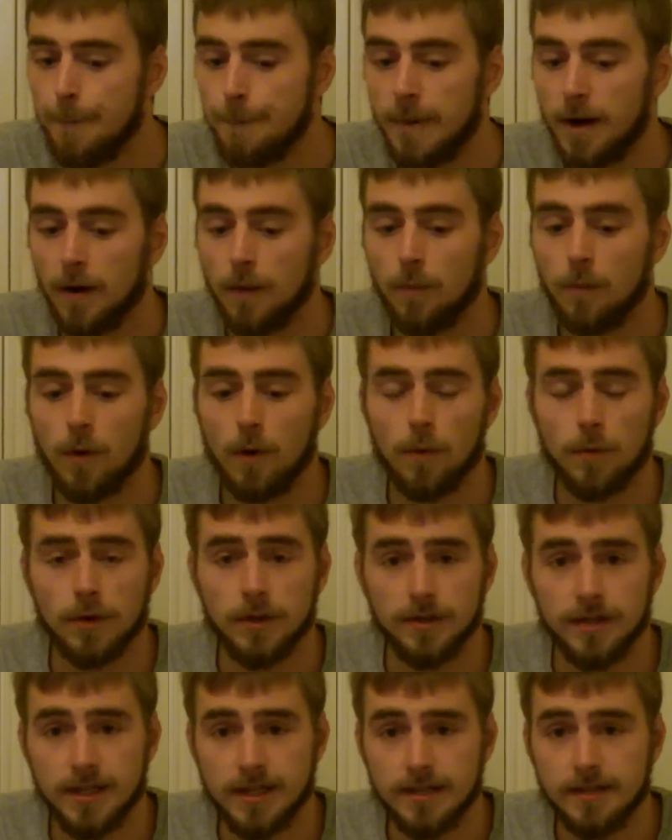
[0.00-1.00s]
But what
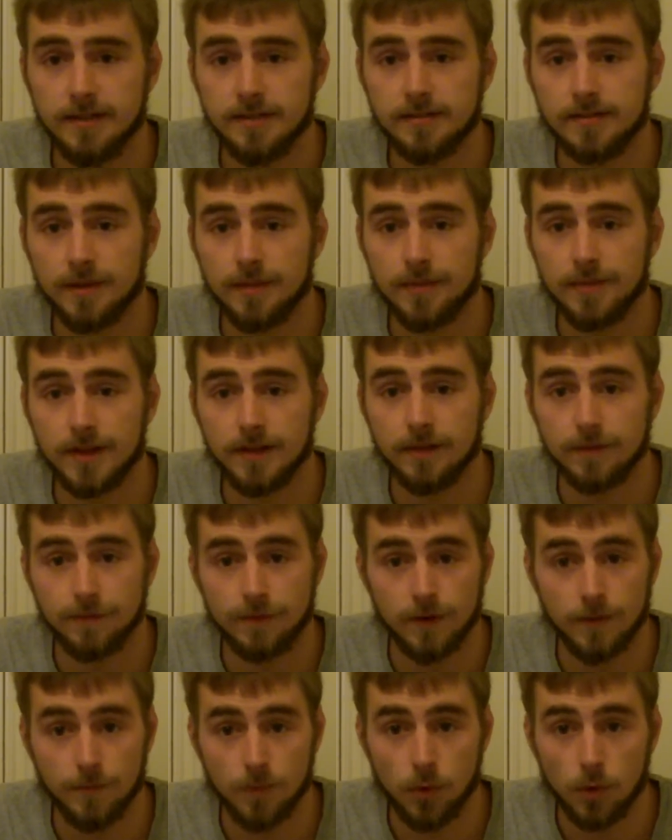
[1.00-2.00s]
we'll need is something
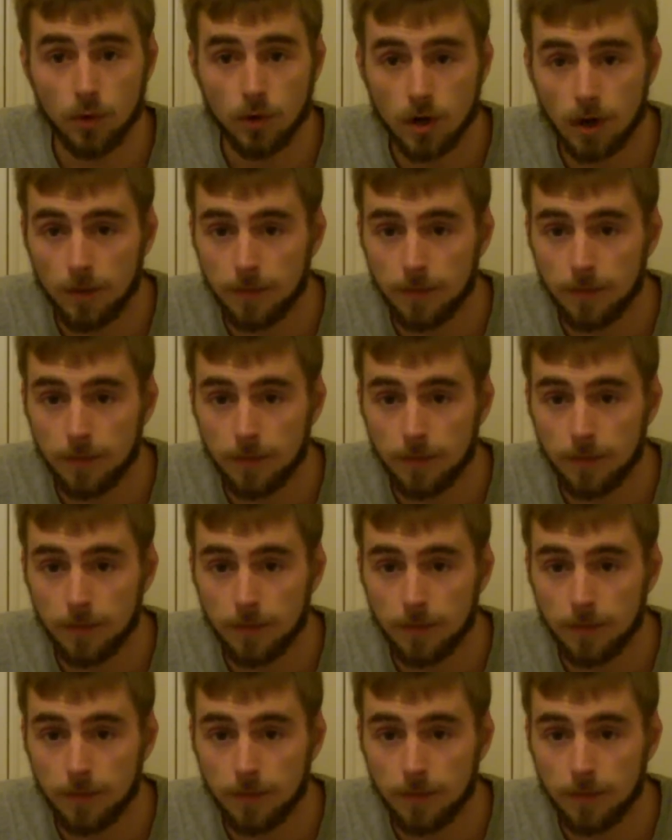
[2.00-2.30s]
for more